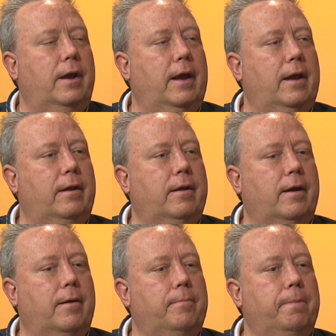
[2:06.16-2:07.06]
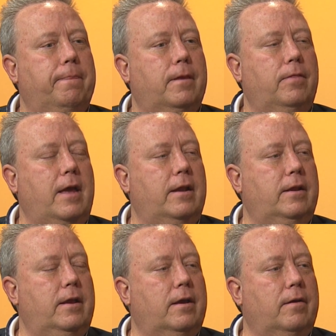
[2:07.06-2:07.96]
And the
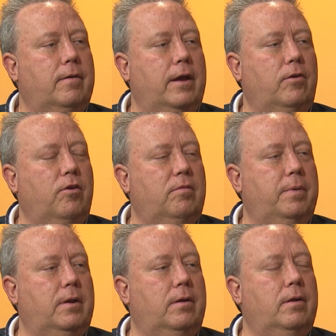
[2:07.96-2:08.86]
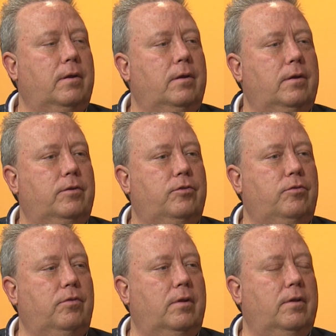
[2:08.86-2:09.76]
idea had always been
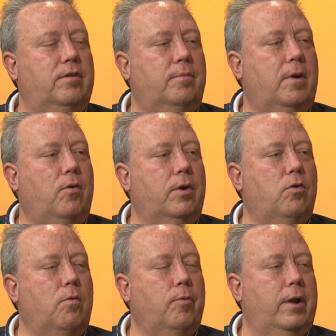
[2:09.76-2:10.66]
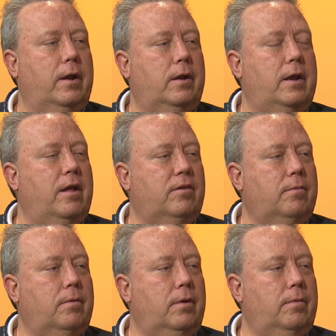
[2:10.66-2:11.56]
to somehow incorporate it as
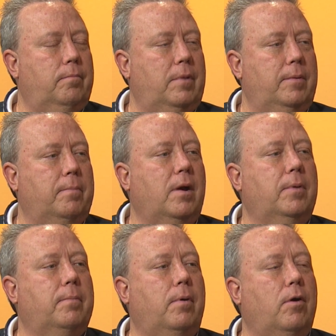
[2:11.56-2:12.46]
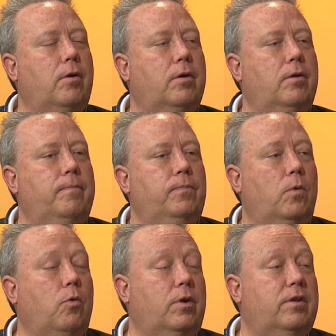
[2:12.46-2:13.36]
maybe a public park
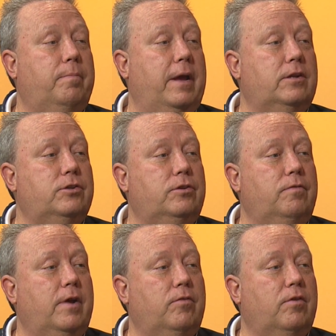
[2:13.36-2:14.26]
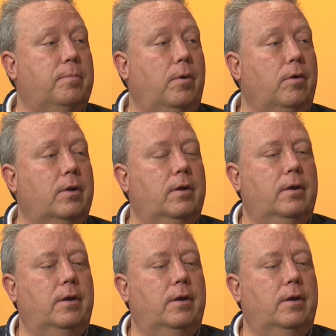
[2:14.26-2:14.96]
or an expansion to VeteransPark.